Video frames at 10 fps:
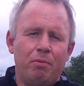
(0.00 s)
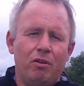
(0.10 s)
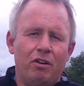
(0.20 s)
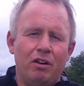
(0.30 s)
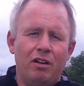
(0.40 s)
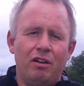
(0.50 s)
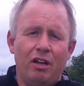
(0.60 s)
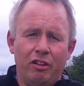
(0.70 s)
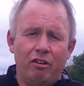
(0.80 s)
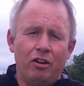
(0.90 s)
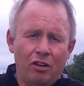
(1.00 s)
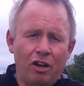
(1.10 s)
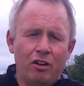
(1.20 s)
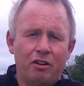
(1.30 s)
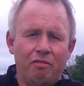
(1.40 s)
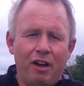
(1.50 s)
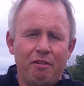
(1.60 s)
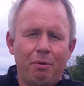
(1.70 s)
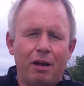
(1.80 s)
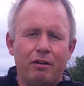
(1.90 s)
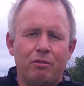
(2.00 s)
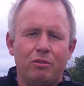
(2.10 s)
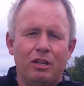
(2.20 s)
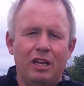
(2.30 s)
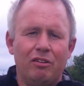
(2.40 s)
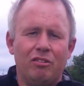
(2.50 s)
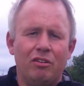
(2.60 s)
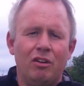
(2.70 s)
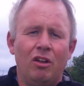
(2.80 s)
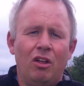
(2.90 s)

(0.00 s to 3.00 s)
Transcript: are now on a 5 paddock rotation,